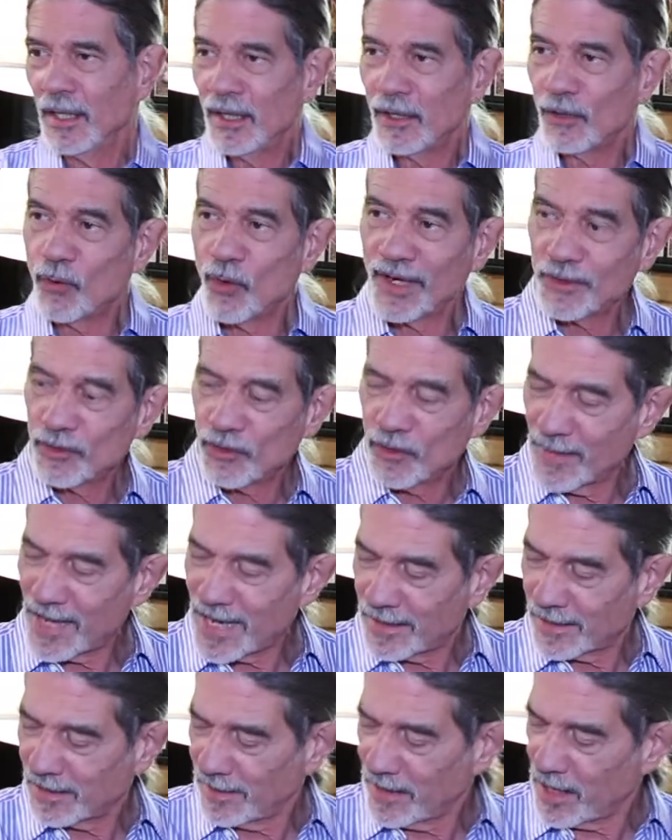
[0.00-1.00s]
going
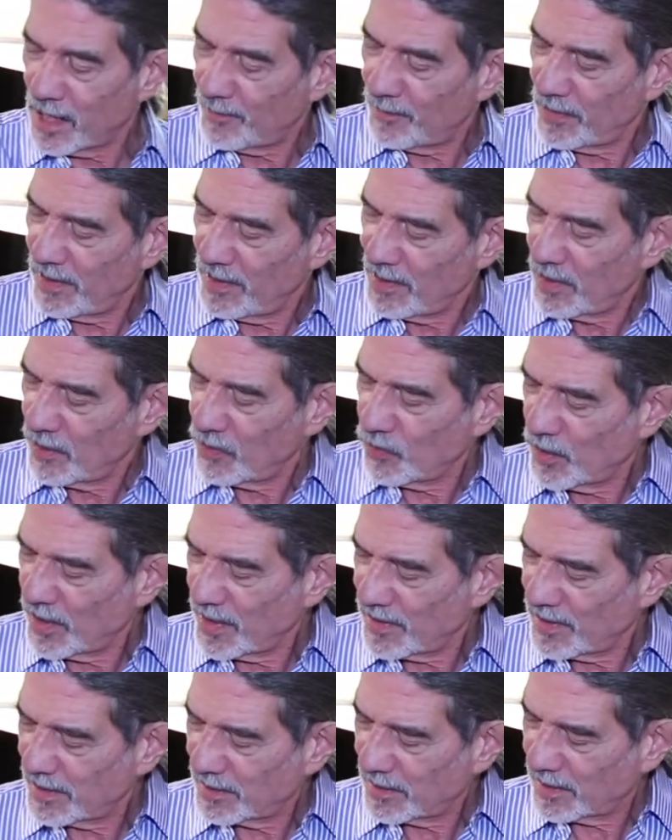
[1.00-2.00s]
chromatically up
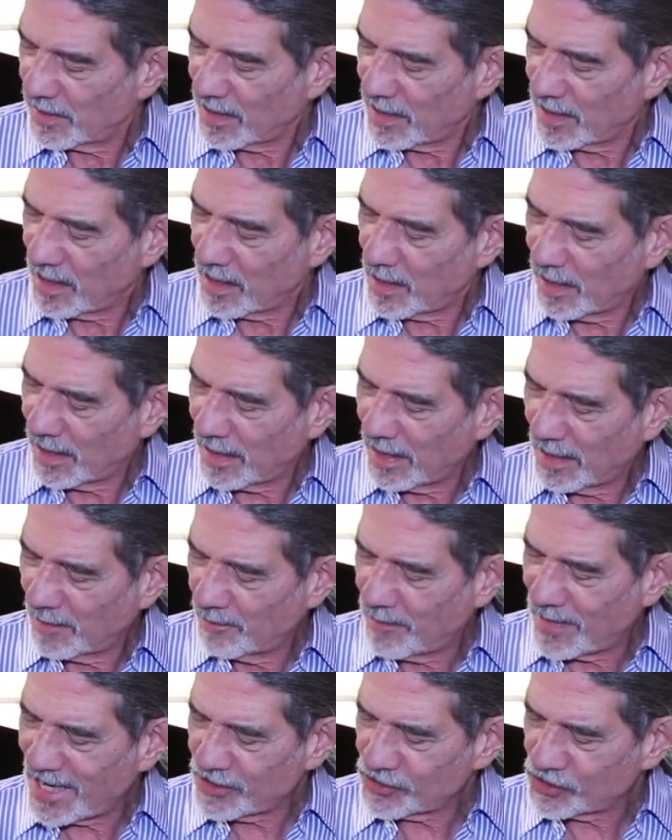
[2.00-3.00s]
with
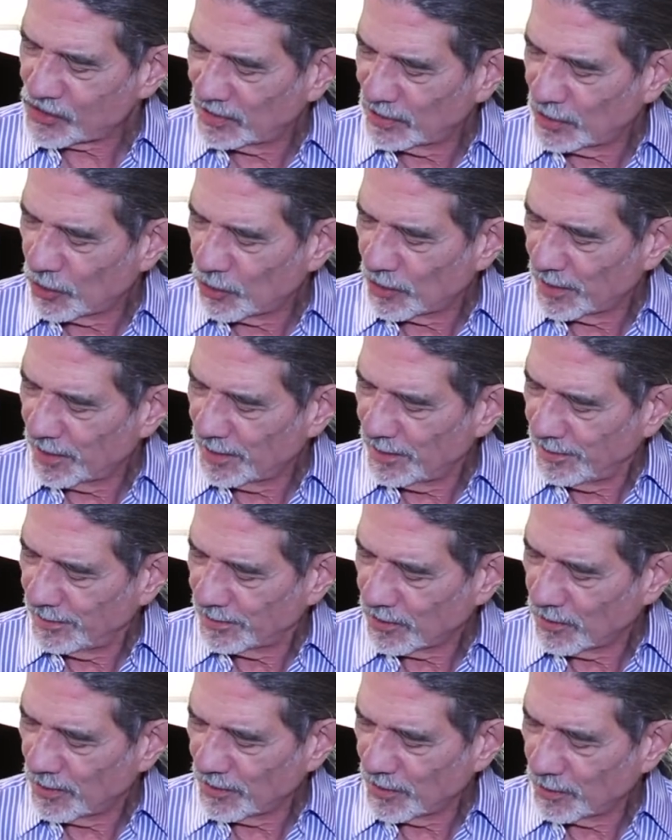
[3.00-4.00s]
a bass lower
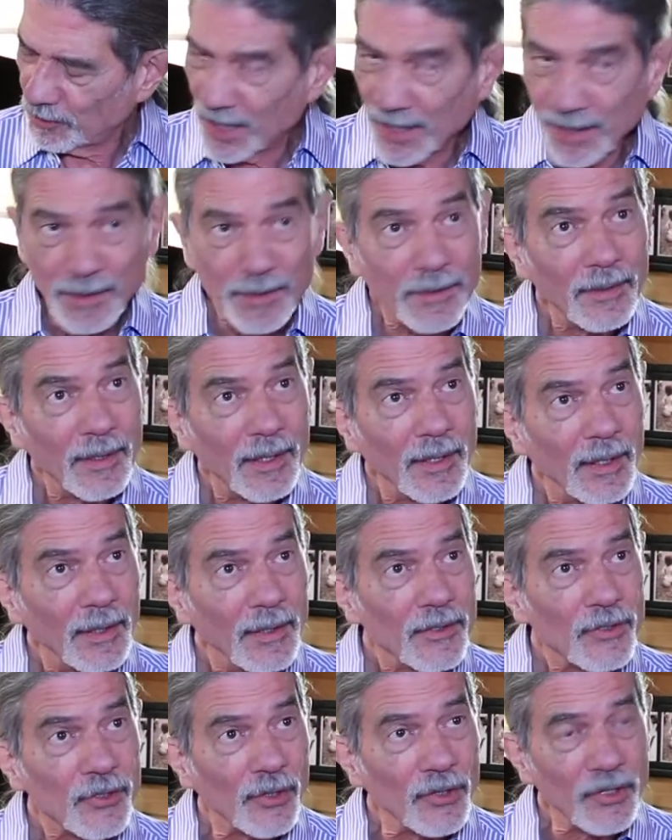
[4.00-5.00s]
on the right.
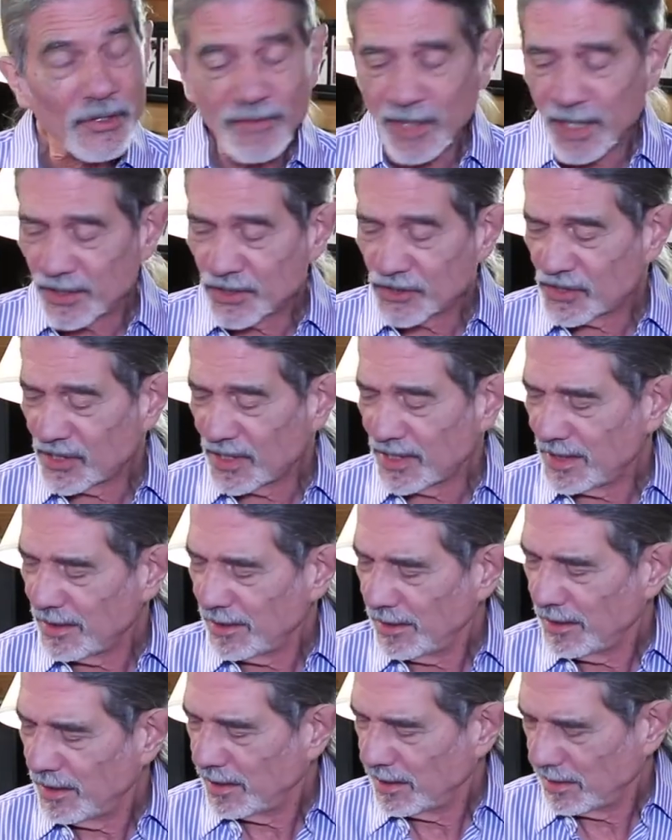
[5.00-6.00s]
So you've got
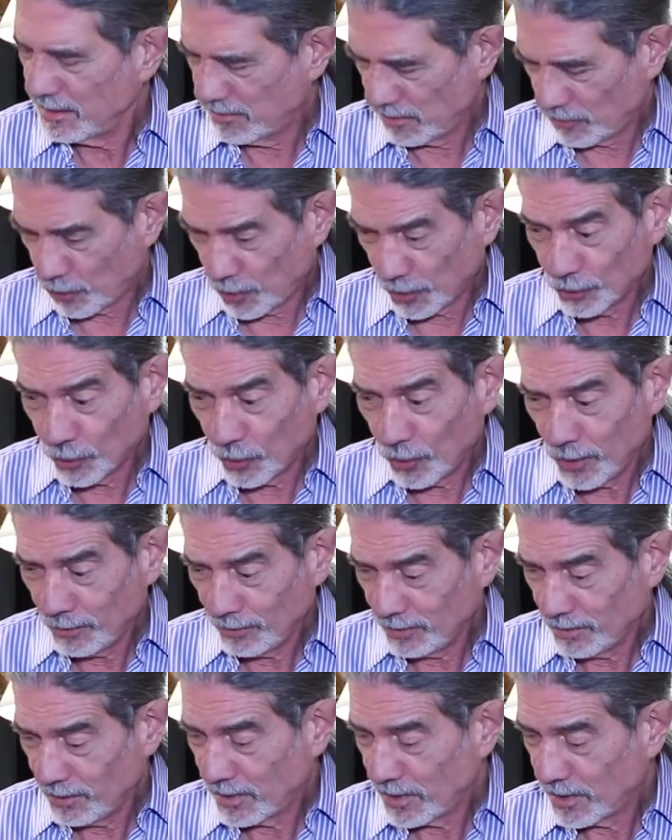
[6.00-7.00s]
C or Do,
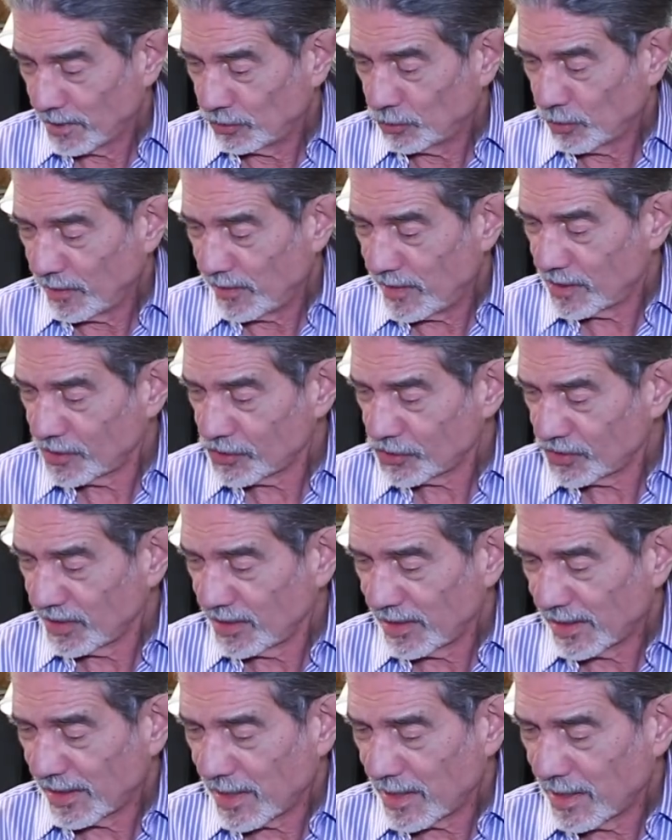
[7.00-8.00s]
Do diez
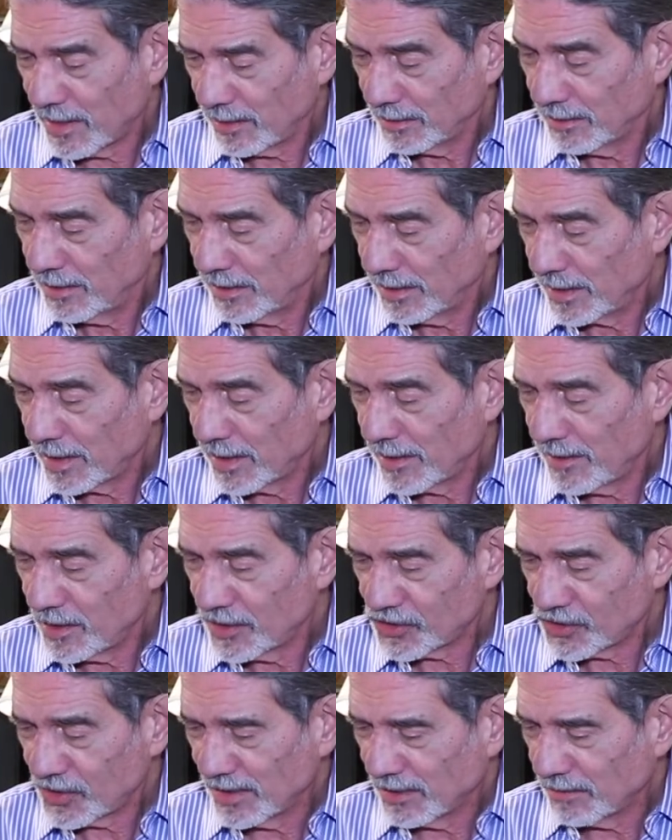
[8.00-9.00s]
si, Re
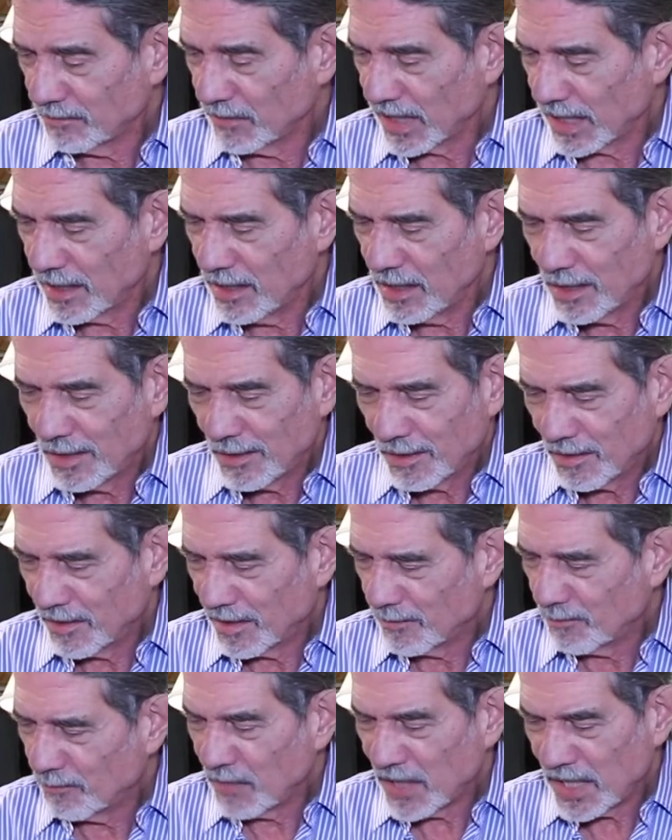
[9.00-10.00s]
diez si,
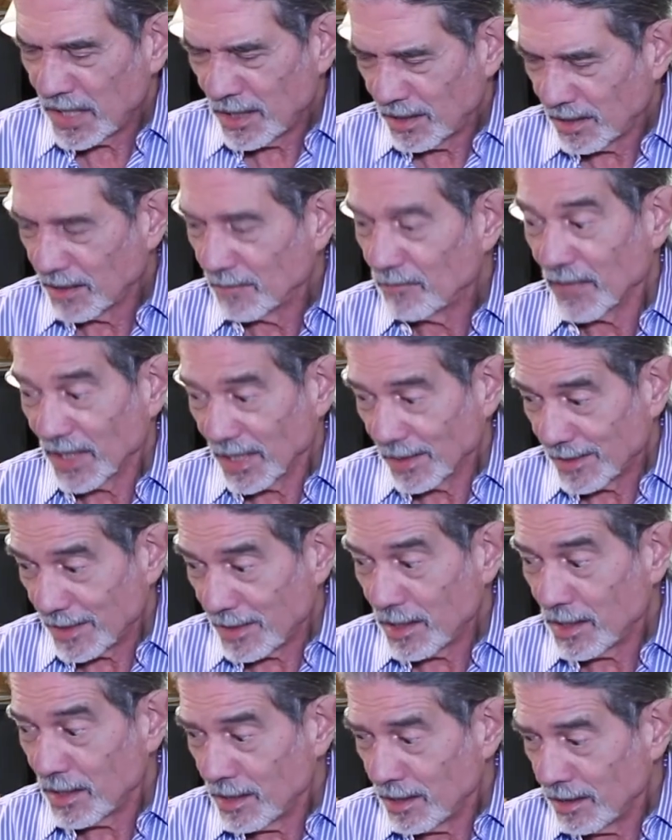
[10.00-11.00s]
Mi,
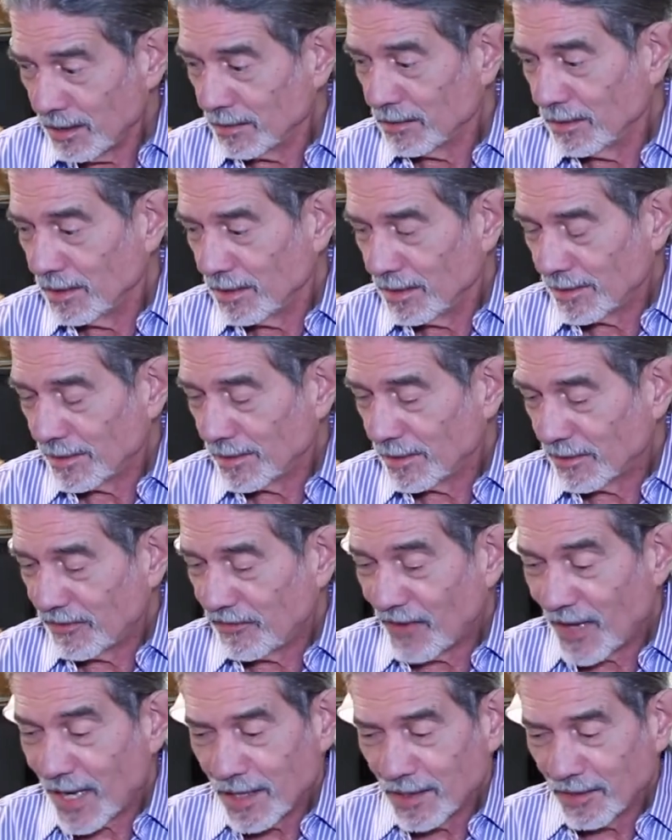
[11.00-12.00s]
E,
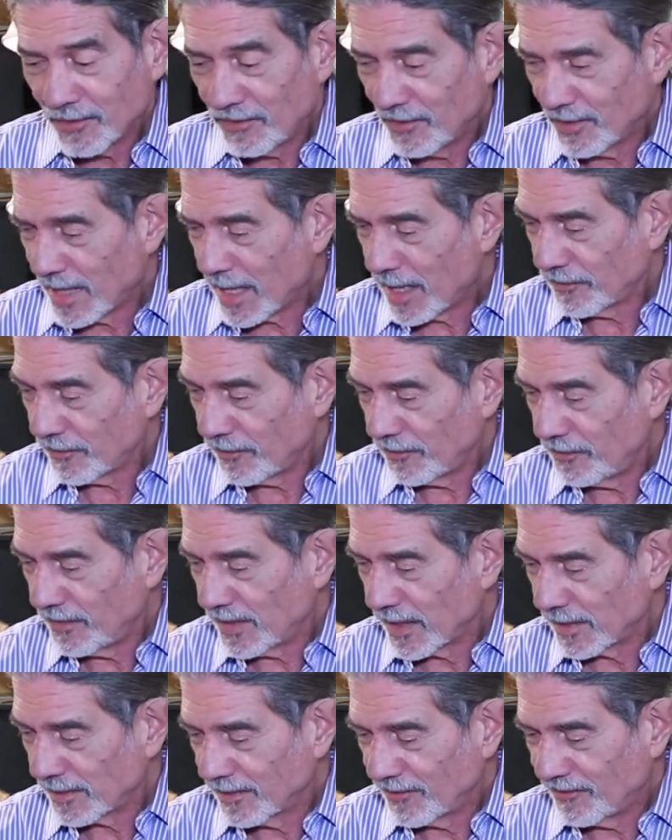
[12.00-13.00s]
Fa, F,
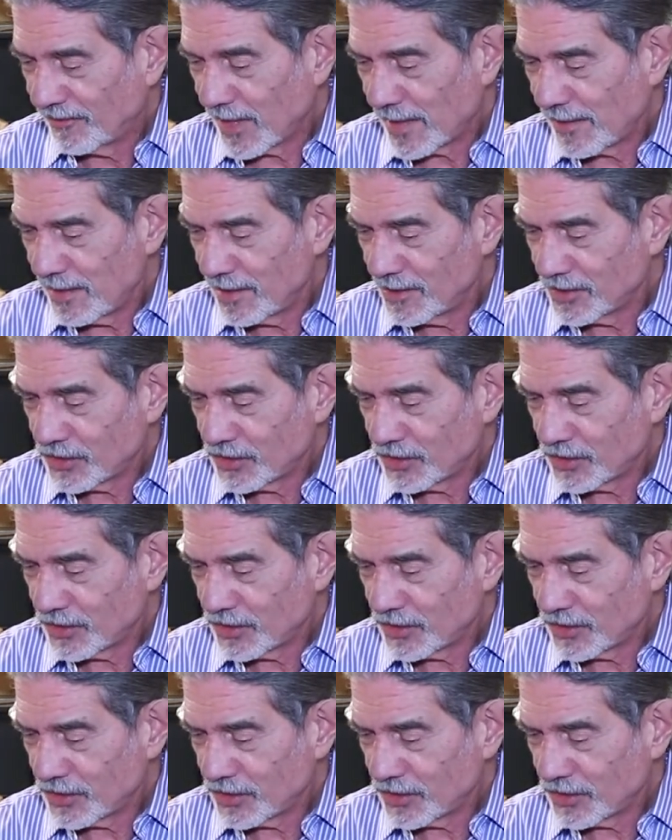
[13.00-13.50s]
Fa diez